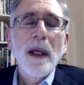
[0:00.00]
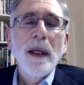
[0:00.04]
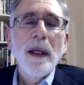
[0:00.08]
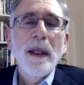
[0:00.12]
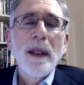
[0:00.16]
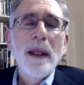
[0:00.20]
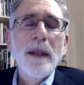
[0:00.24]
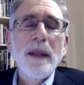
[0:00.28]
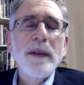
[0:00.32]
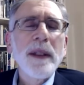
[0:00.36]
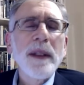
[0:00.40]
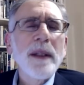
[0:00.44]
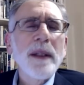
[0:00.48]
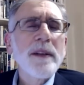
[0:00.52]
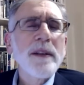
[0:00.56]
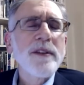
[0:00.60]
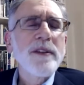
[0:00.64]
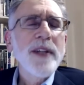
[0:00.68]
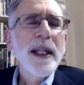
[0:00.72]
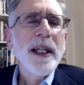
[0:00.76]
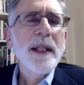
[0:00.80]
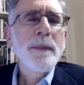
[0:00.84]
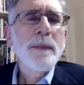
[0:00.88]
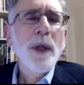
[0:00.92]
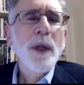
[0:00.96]
and the
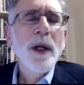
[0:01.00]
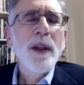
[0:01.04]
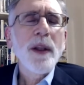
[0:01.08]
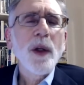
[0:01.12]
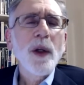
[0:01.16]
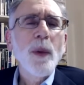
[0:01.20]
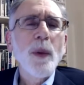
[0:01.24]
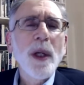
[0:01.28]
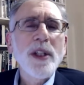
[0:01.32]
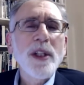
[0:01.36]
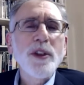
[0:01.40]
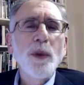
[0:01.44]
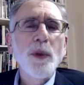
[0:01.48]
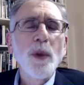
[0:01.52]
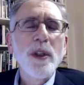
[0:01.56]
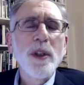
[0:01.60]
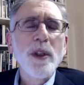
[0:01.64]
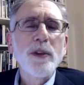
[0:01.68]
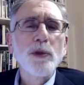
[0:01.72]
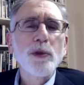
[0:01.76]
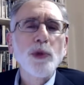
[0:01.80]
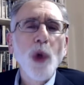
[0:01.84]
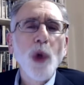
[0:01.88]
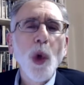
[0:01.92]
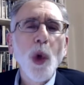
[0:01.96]
second part of the question was
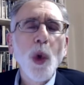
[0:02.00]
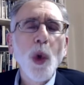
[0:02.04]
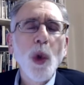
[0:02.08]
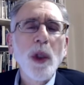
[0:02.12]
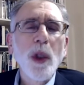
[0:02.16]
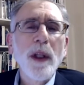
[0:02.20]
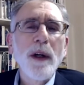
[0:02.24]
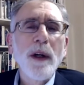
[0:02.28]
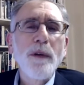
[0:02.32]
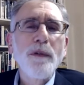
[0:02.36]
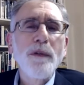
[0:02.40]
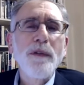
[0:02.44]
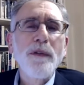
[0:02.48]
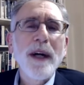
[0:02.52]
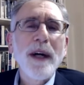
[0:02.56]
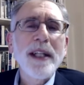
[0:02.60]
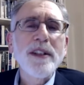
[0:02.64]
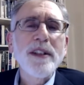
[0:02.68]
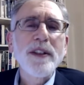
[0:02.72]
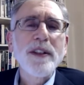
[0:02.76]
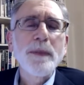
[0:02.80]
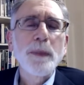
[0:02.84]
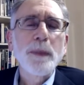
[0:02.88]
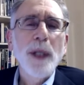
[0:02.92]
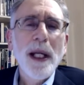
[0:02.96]
role of
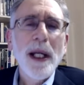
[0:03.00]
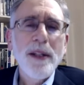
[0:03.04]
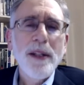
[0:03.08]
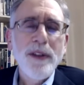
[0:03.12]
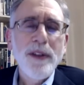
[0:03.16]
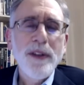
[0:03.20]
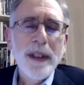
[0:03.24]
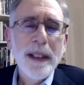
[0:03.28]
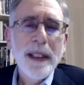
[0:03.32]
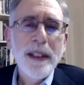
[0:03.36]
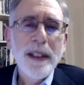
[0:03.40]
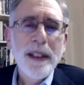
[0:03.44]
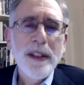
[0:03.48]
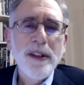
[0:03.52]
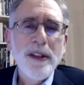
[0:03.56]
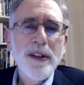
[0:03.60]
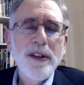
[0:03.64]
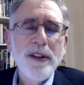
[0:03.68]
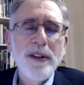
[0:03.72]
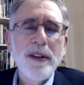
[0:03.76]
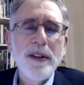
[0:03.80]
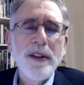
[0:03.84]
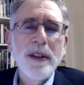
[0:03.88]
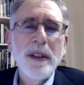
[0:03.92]
vice presidents.